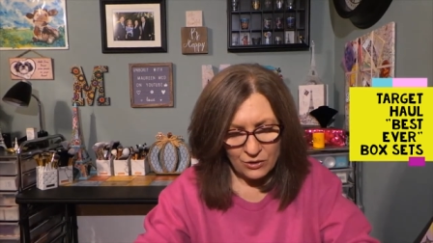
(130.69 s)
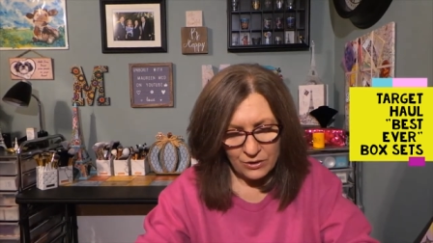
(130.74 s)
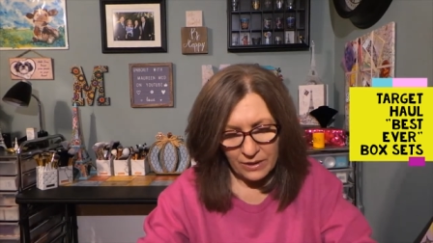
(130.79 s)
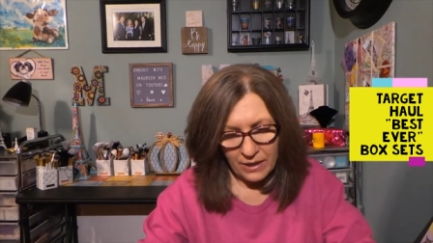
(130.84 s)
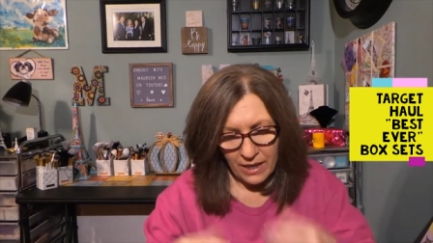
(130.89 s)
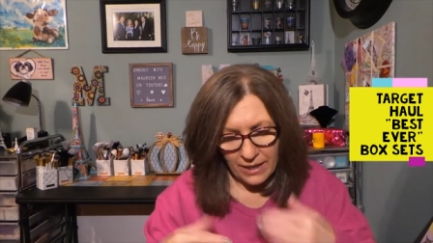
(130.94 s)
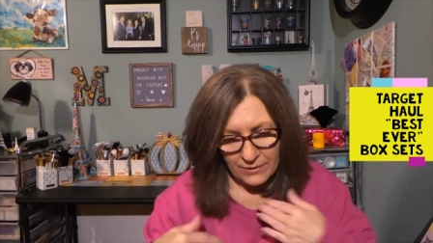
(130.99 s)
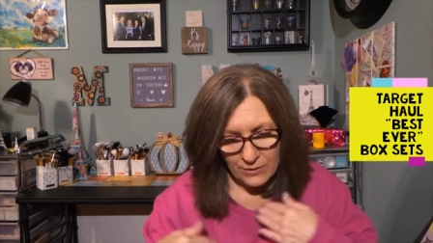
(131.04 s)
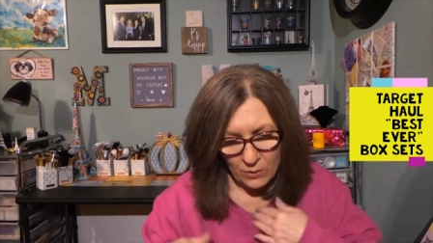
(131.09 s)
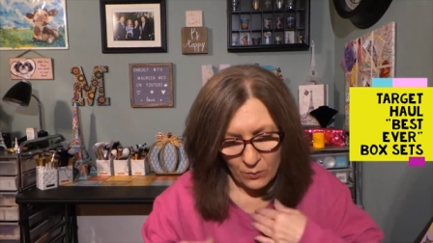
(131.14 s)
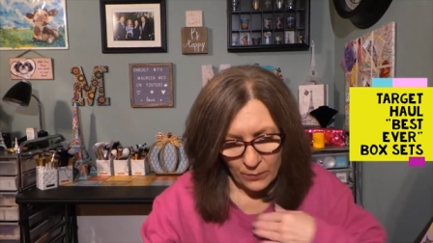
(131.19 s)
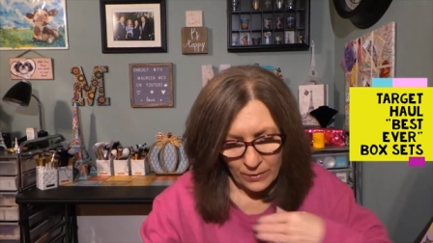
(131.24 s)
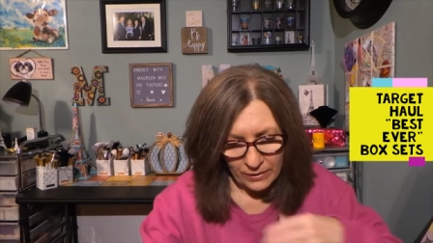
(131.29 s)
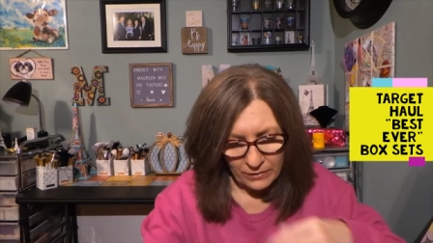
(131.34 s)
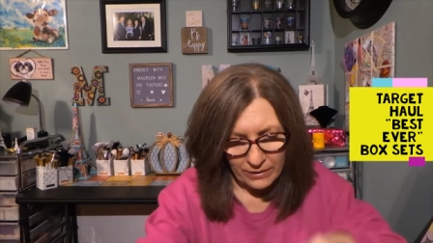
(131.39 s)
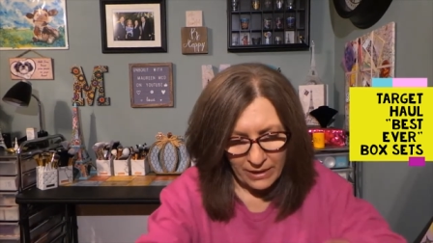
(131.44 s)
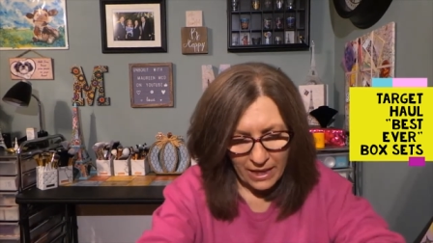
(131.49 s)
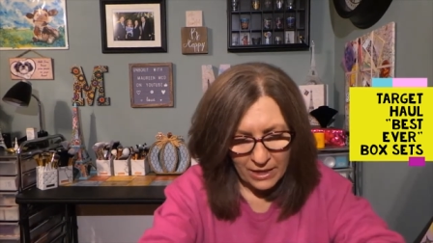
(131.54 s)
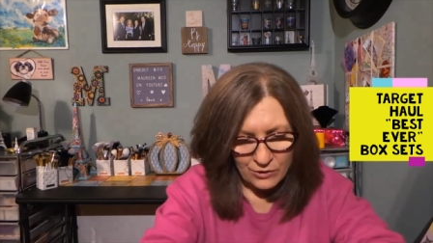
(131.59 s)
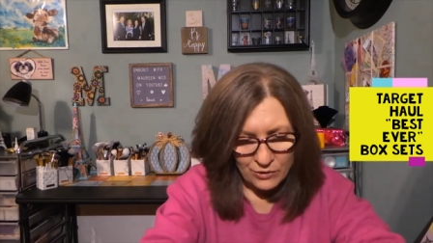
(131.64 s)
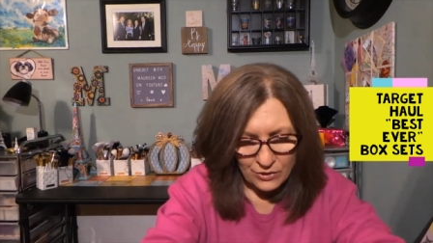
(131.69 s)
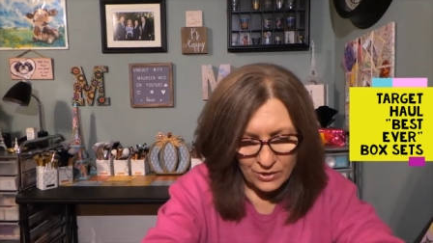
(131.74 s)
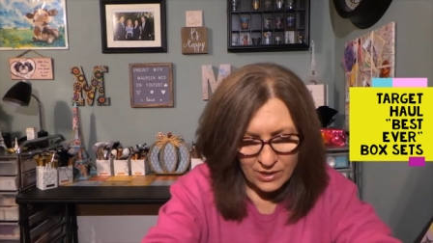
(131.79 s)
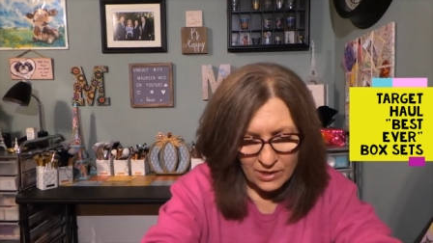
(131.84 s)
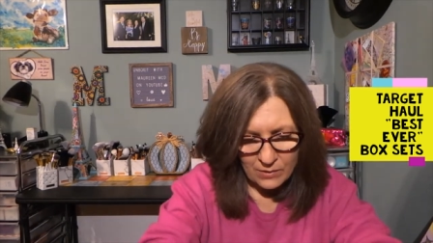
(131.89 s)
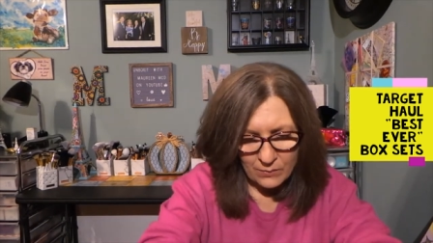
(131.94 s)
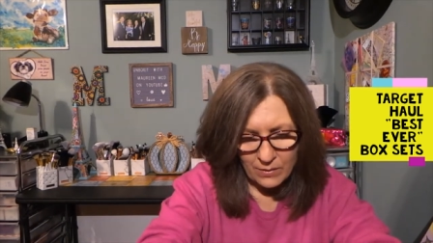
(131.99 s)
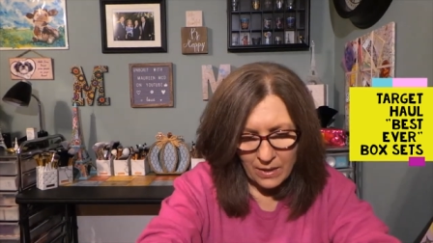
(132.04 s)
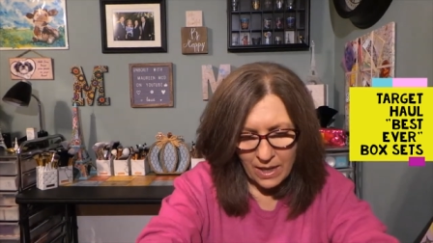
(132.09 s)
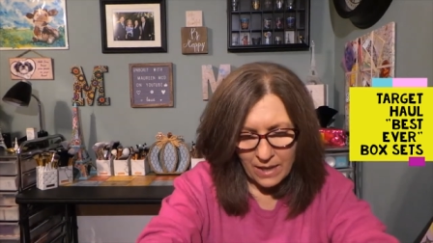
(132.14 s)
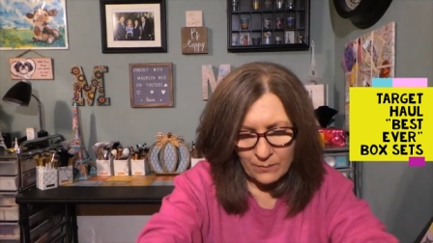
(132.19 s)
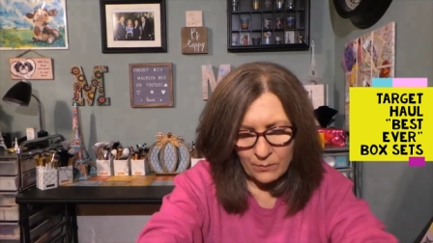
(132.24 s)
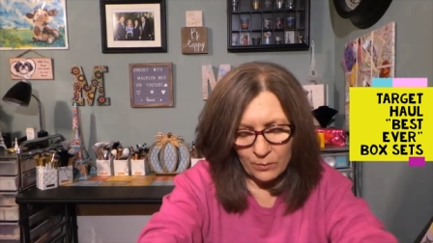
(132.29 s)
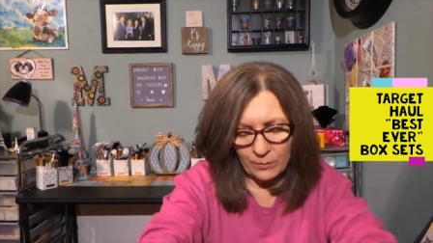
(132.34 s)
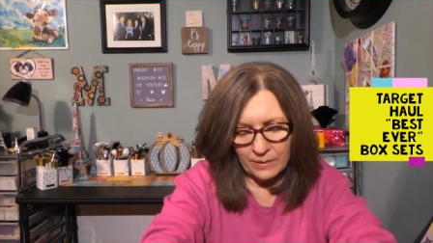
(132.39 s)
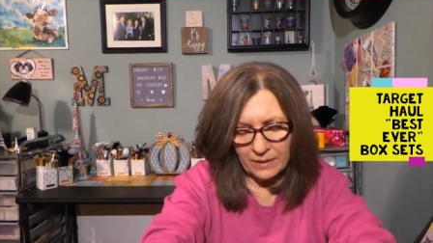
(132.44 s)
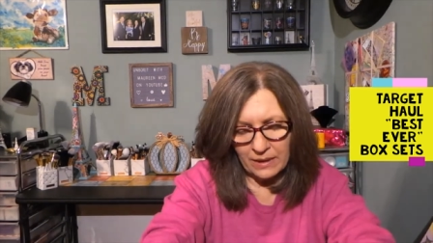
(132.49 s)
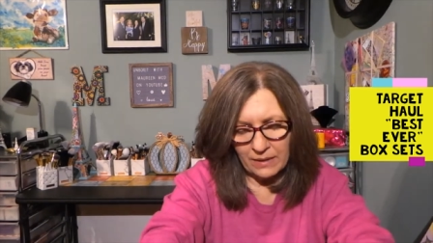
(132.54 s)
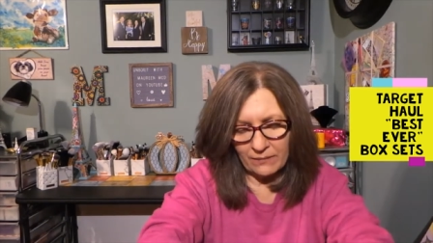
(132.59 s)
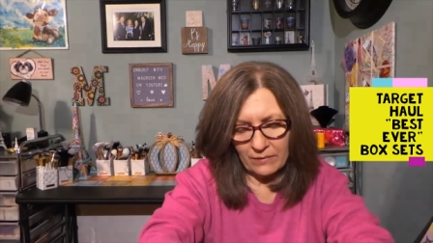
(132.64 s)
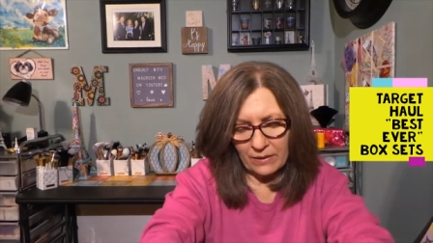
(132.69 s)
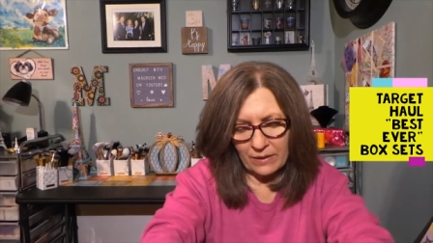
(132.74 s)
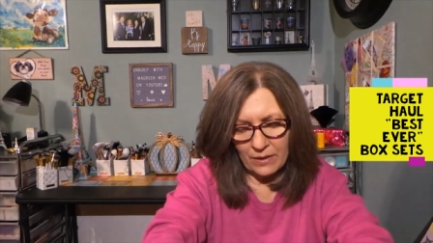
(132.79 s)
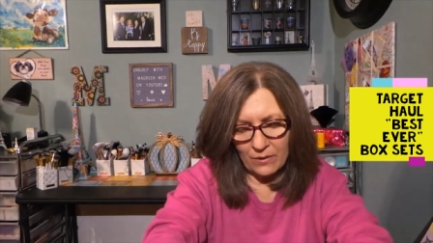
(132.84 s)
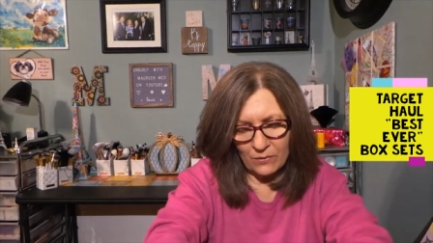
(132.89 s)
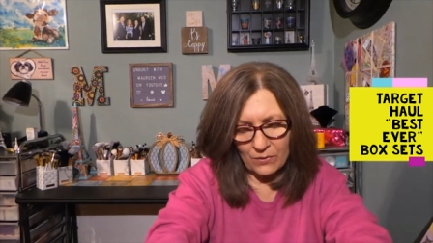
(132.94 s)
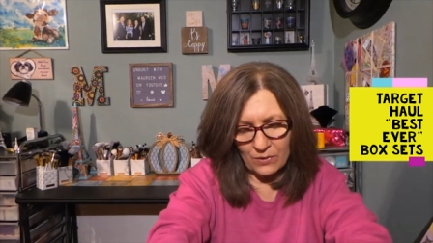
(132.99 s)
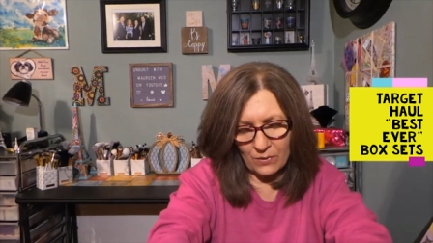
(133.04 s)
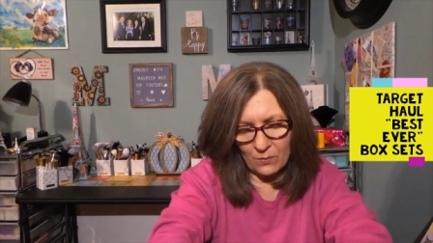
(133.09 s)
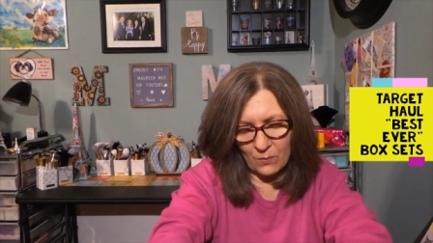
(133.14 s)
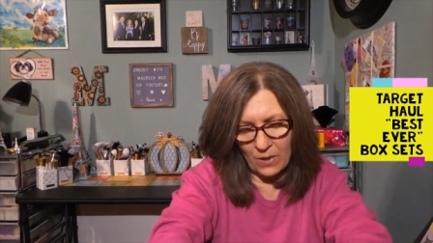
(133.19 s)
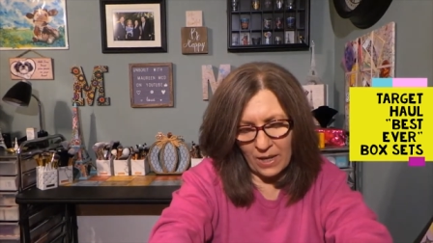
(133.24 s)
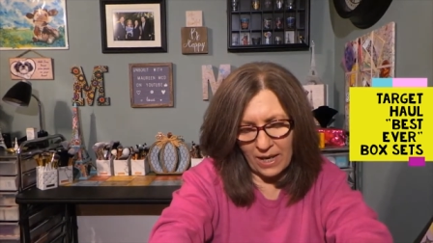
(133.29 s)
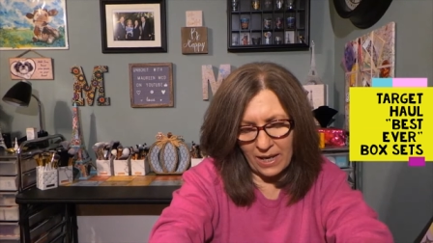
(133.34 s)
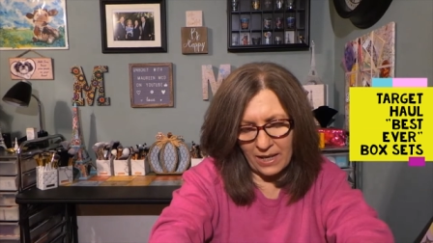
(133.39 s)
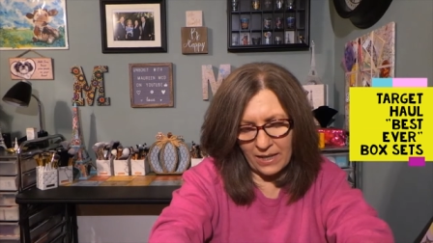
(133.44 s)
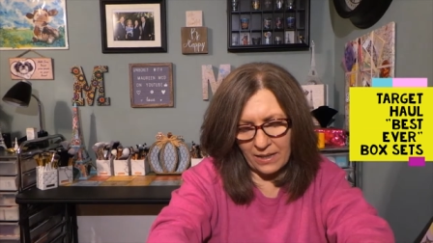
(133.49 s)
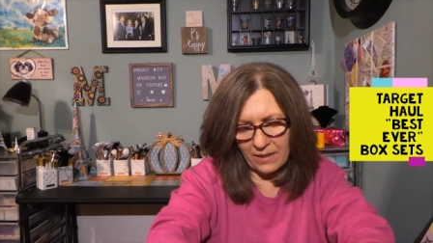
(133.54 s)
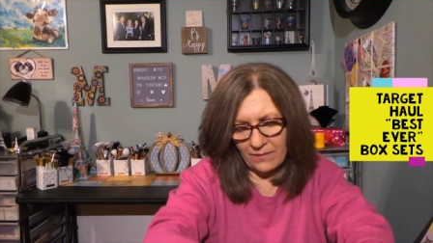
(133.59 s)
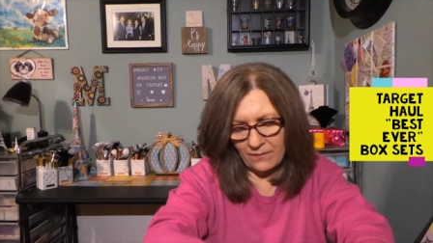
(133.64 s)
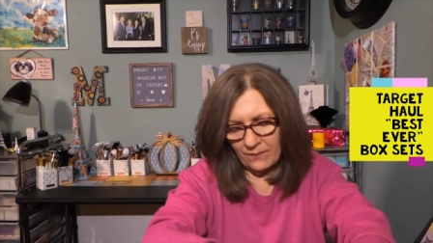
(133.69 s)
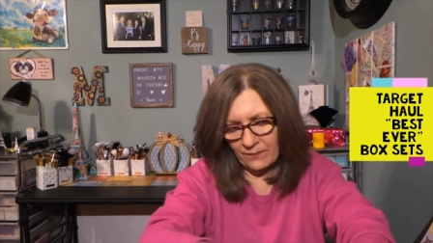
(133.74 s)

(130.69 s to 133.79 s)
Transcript: Now, I don't wear lashes, so I will be giving those away.